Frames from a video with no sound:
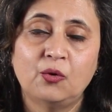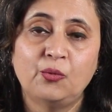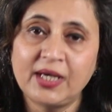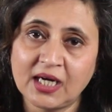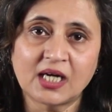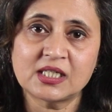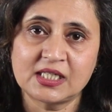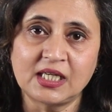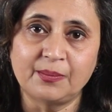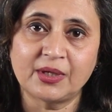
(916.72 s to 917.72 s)
We can't
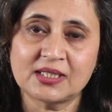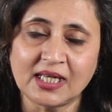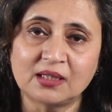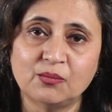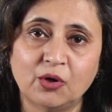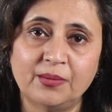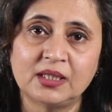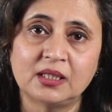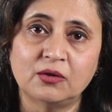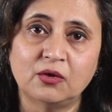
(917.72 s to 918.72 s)
say, because at the
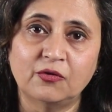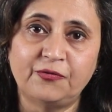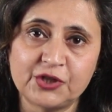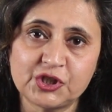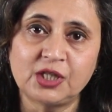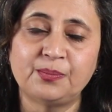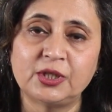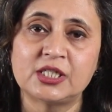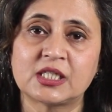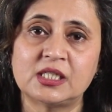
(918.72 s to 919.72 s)
moment the official
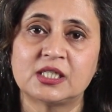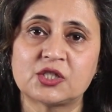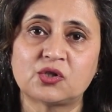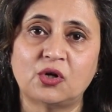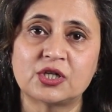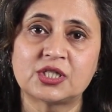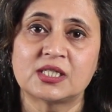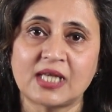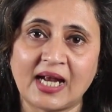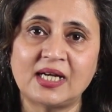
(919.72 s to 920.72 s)
political discourse
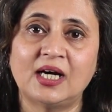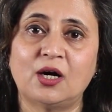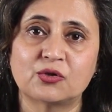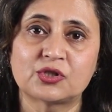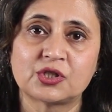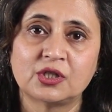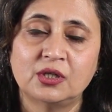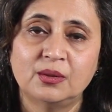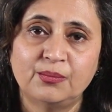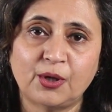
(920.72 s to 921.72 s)
is handouts,
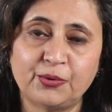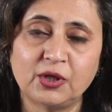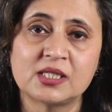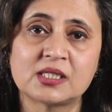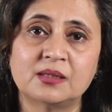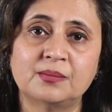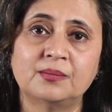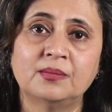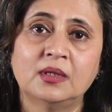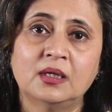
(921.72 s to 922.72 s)

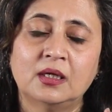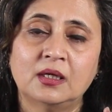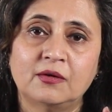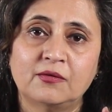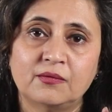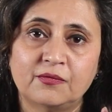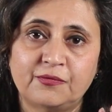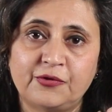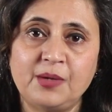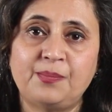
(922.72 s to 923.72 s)
populism,
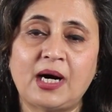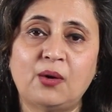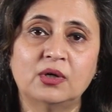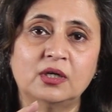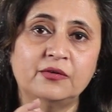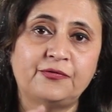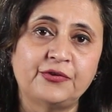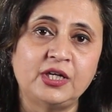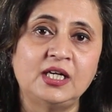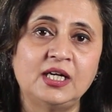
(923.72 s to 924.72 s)
free power,
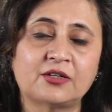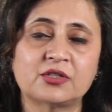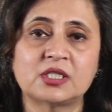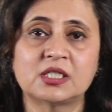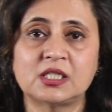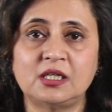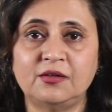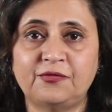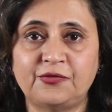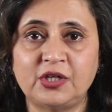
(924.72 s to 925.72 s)
free
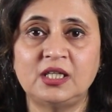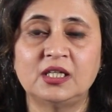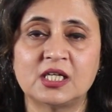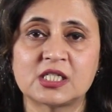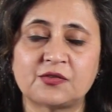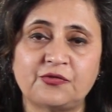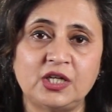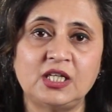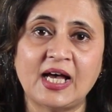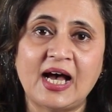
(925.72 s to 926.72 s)
electricity, free this,
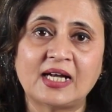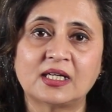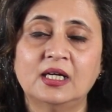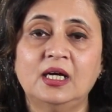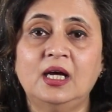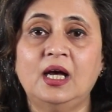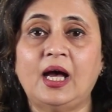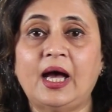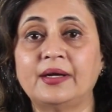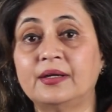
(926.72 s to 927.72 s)
free that,
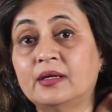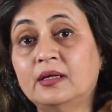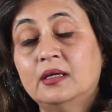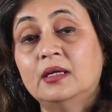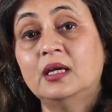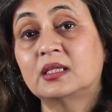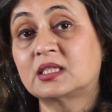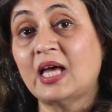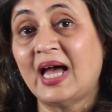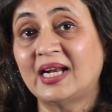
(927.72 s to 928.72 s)
and it's
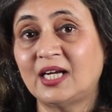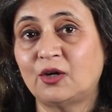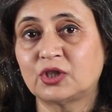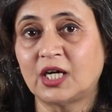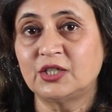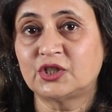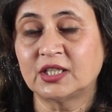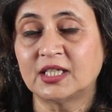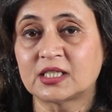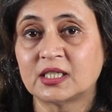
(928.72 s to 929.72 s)
the handout culture
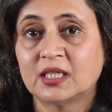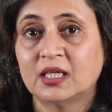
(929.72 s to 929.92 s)
that